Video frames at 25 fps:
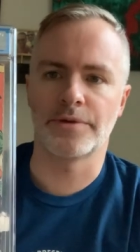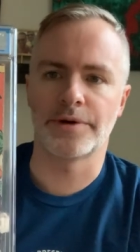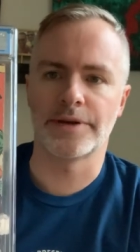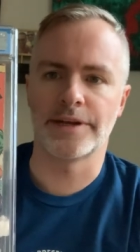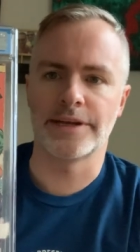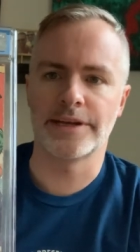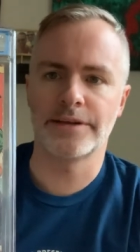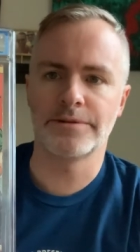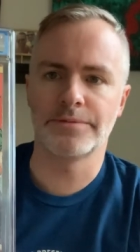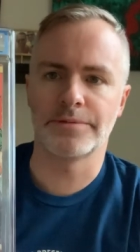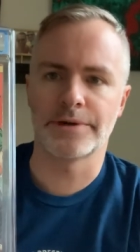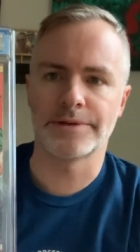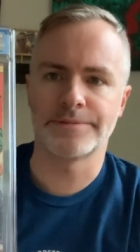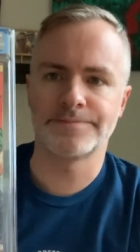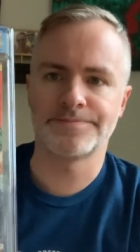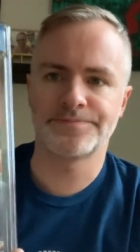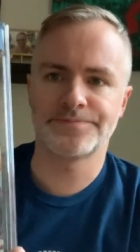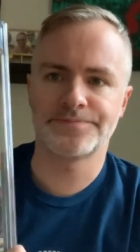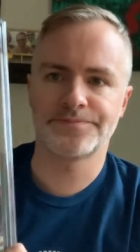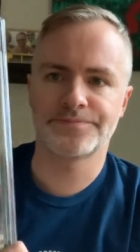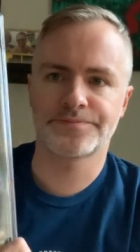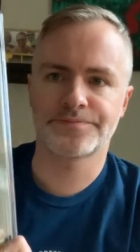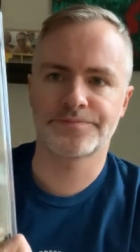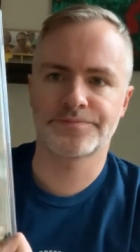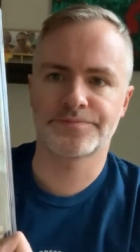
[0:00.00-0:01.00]
181
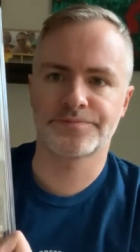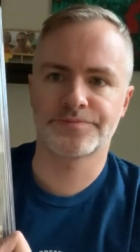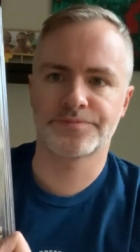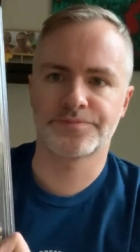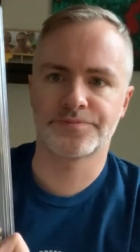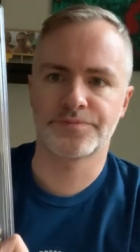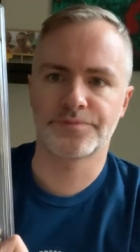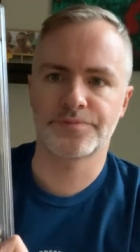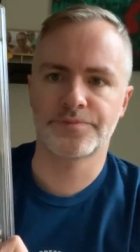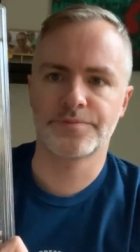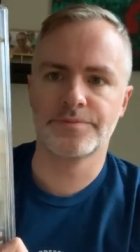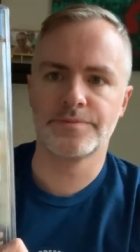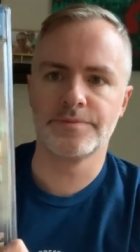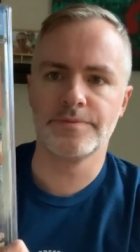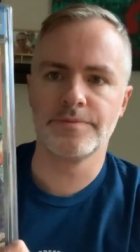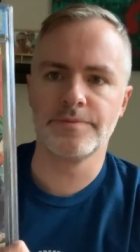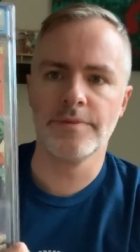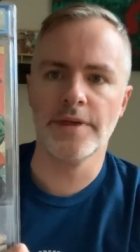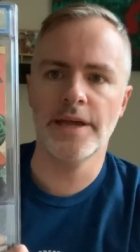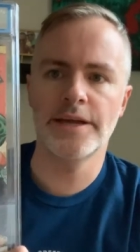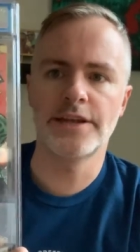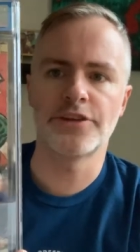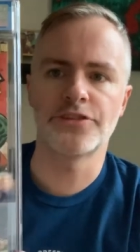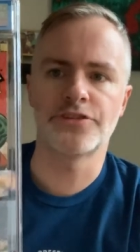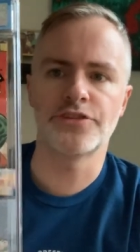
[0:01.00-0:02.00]

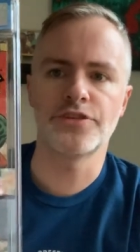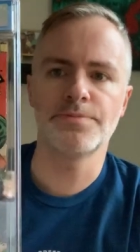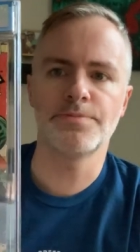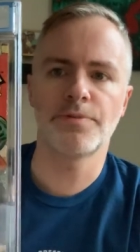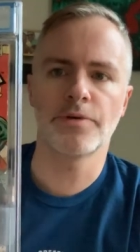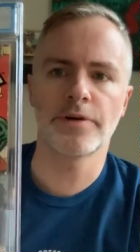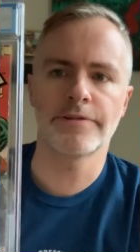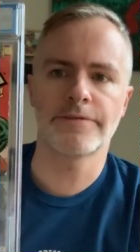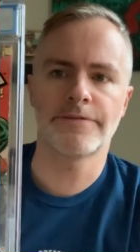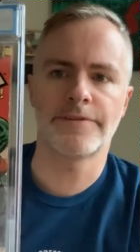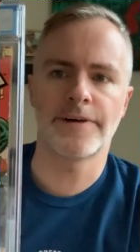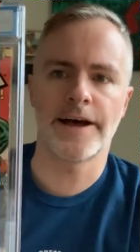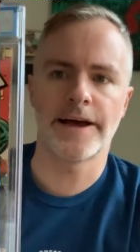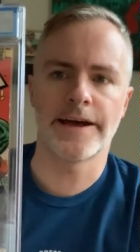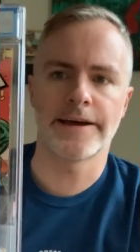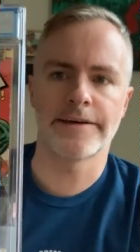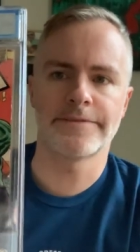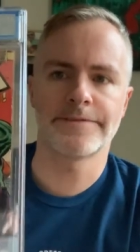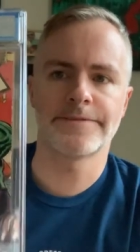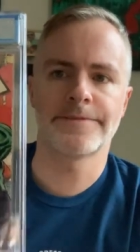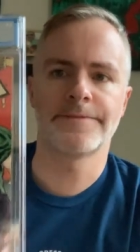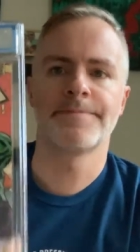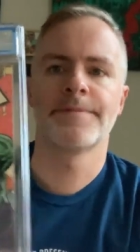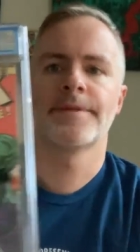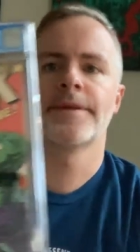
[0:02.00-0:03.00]
and a 2.5.